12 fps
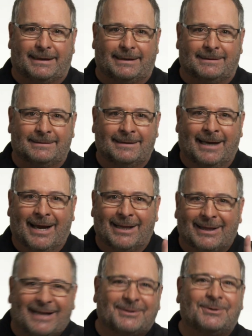needs.
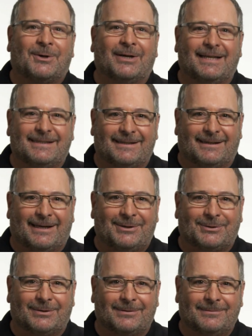Let's talk
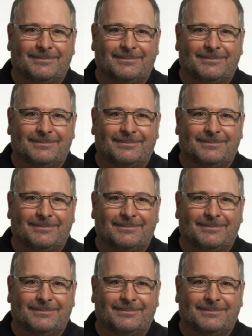installation.